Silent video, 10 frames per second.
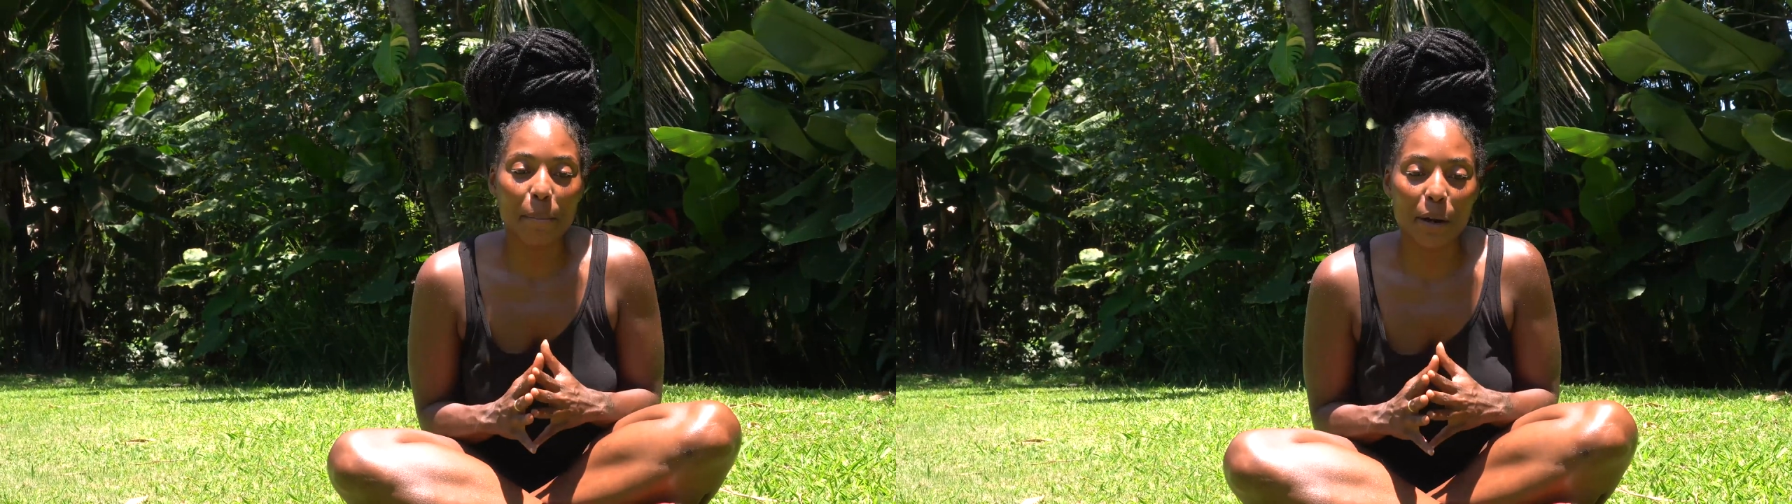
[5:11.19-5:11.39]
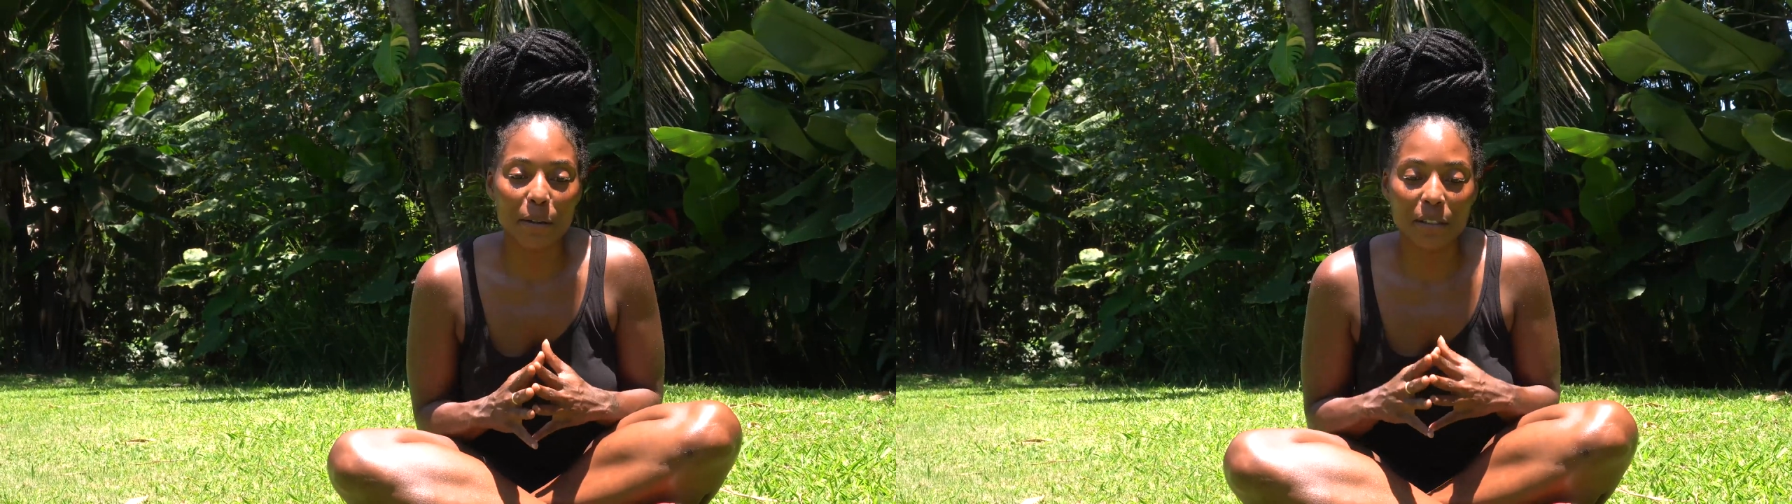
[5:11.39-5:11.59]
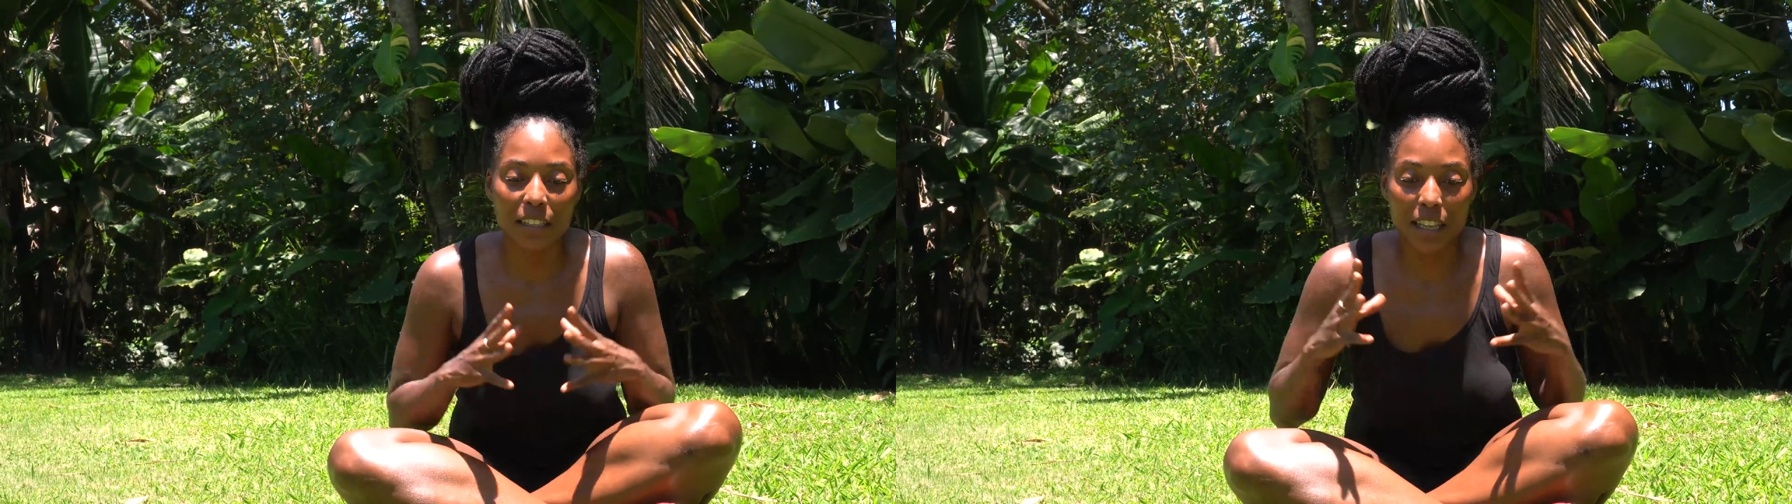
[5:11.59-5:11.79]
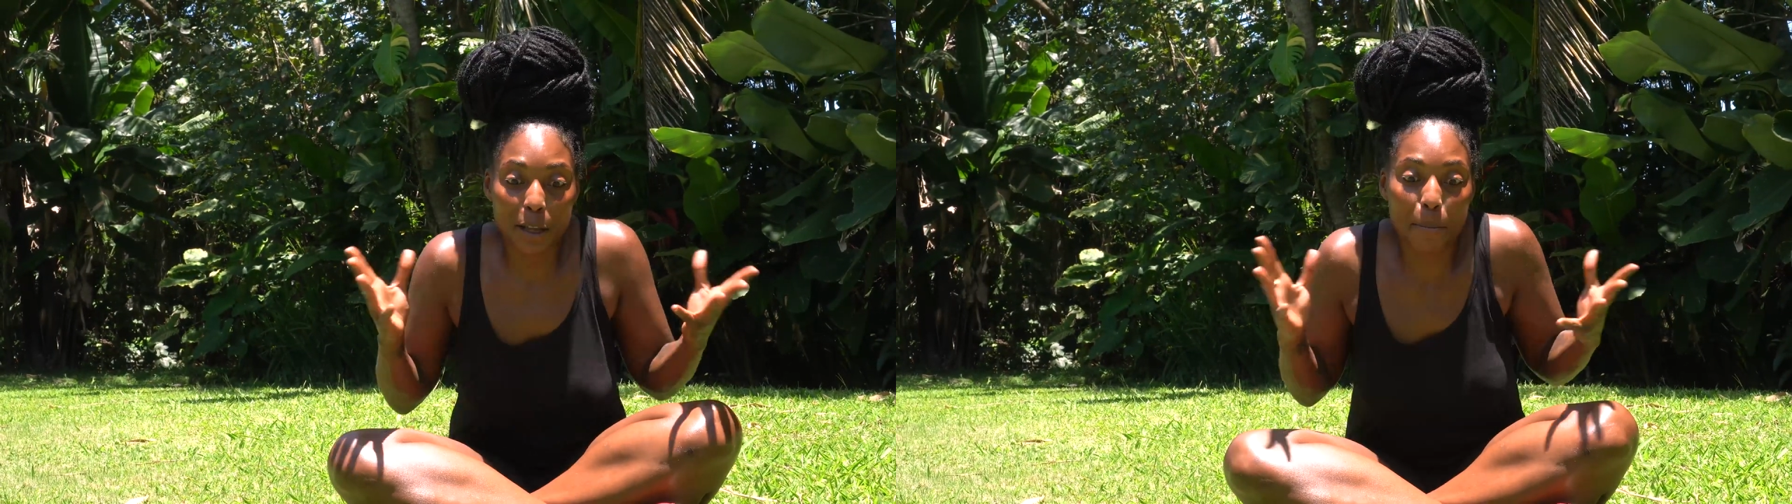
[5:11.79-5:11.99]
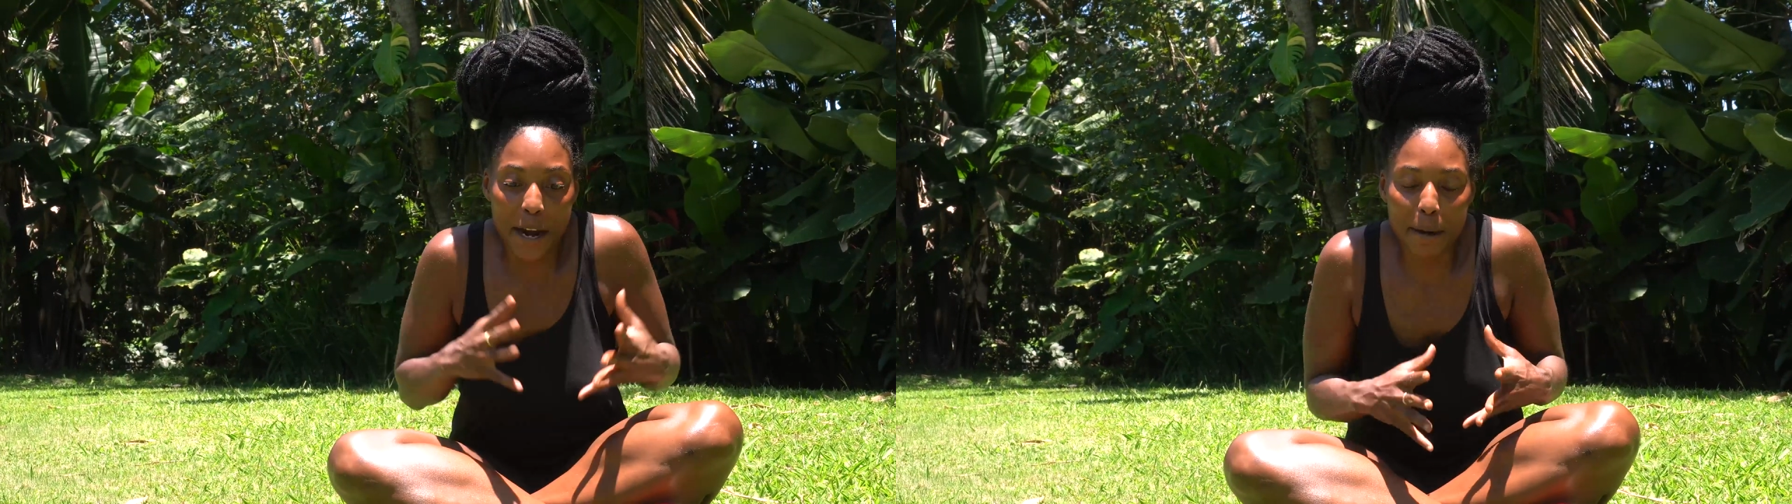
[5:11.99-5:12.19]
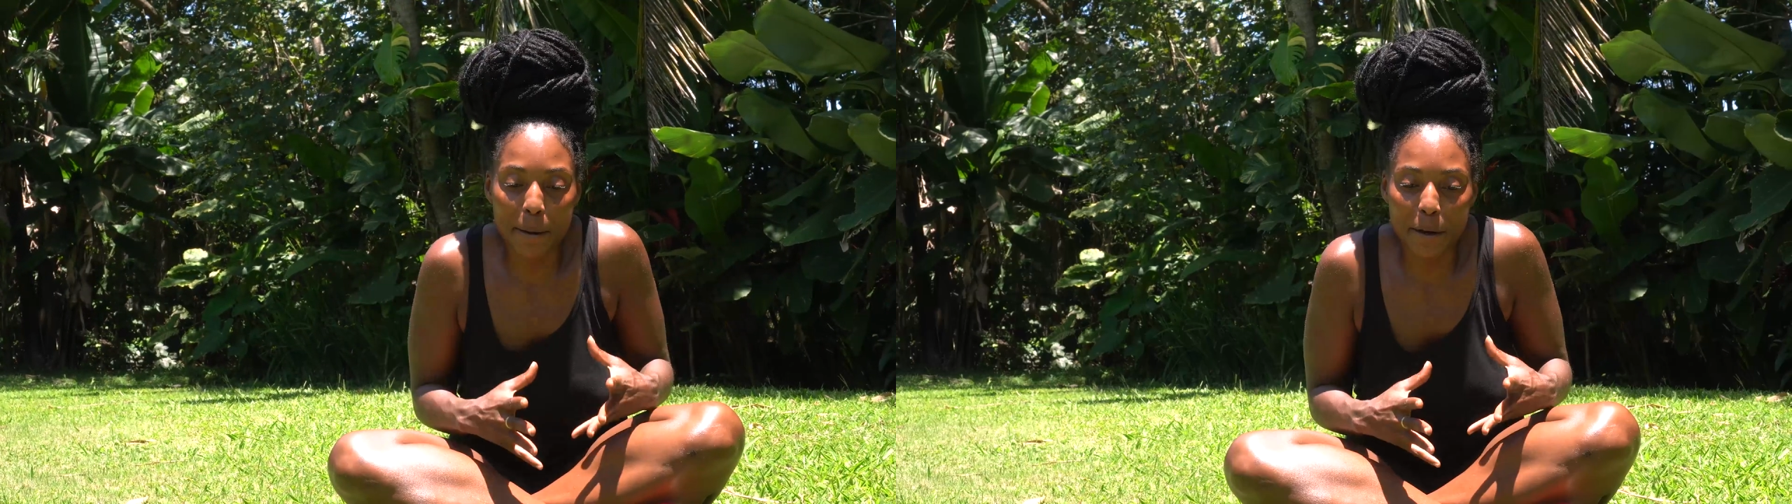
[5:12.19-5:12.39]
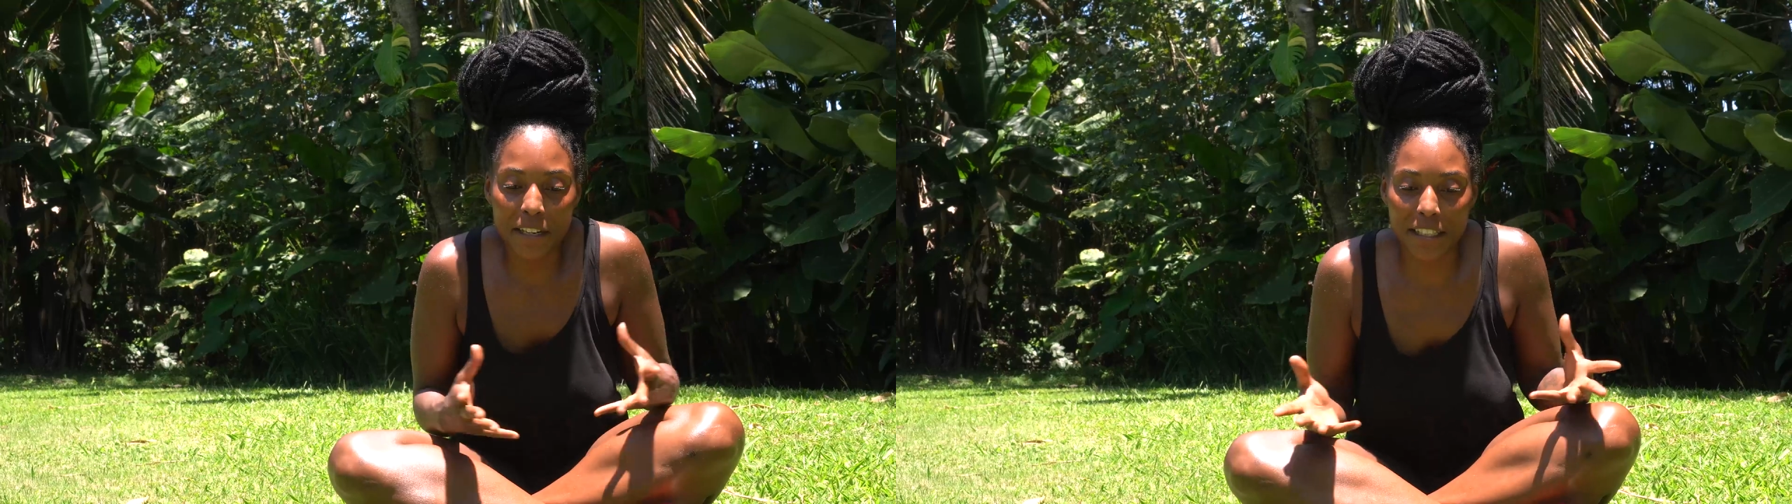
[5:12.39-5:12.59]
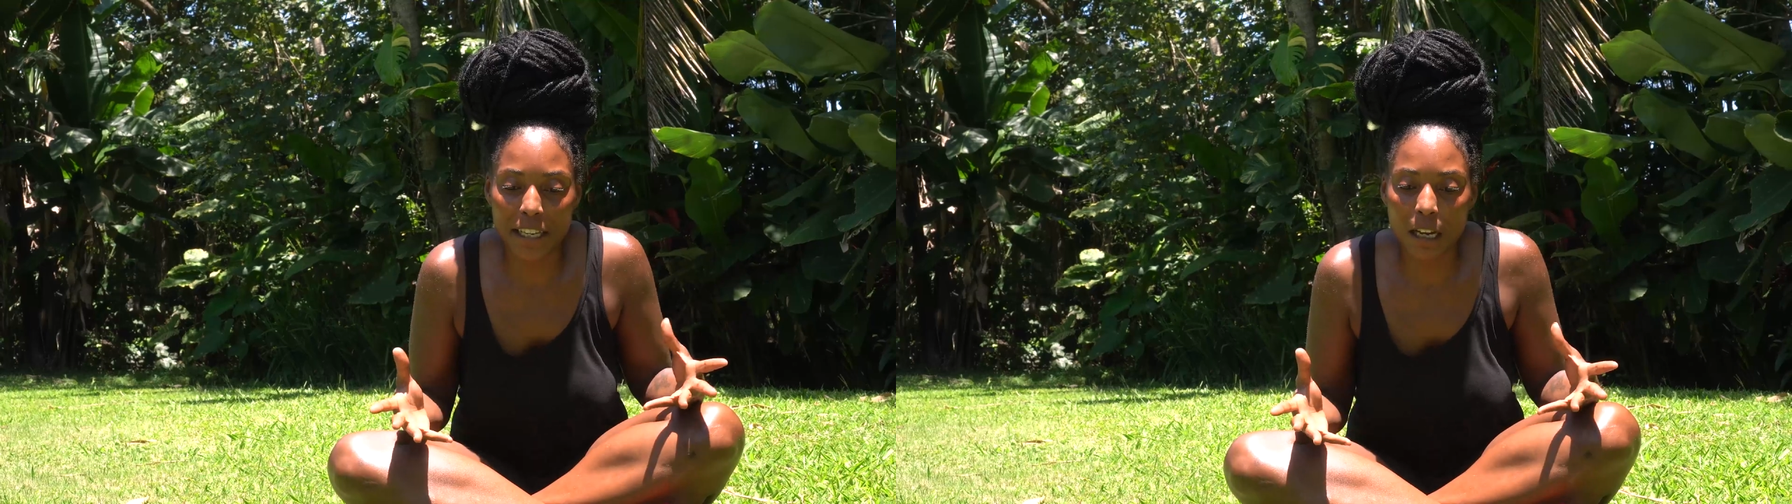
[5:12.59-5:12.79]
bones than the bear bow
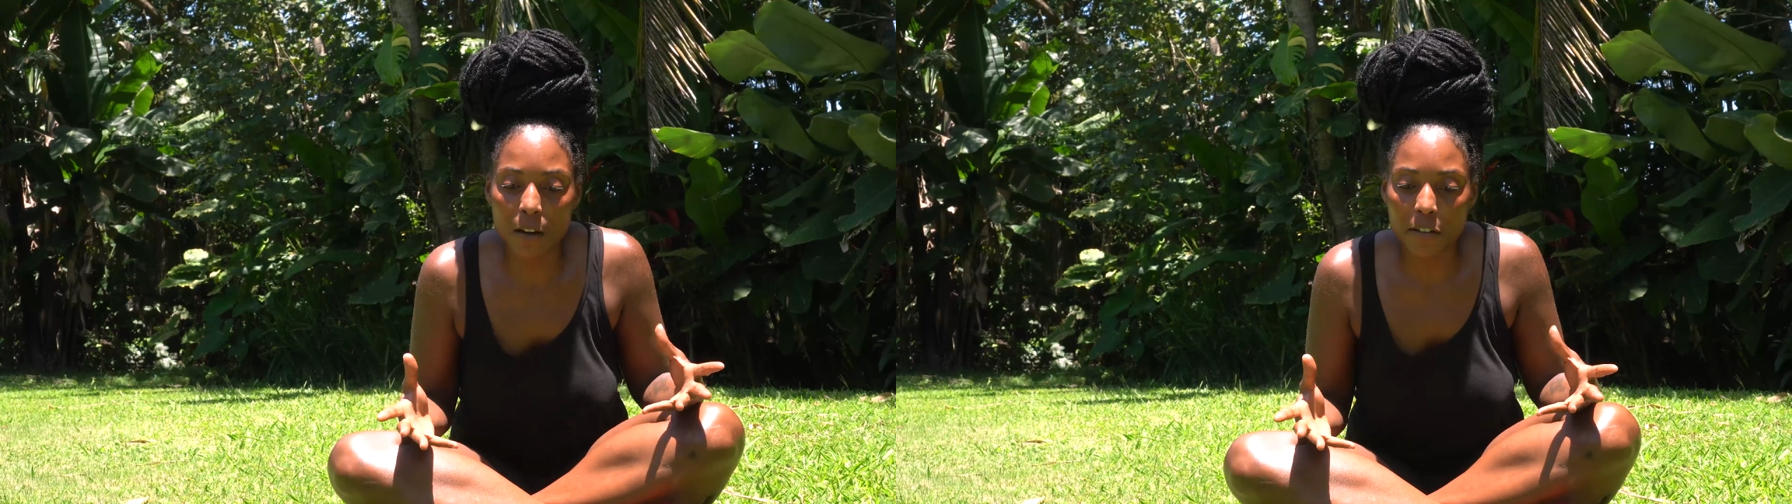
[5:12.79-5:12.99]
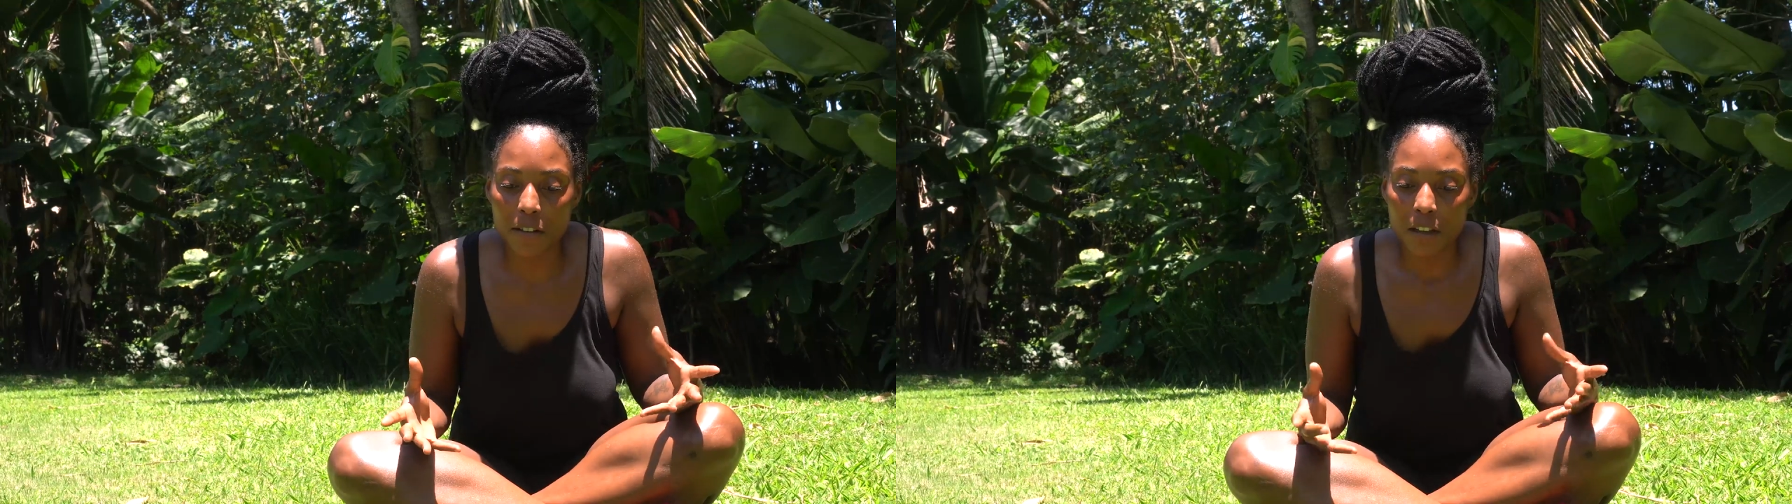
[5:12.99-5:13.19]
itself.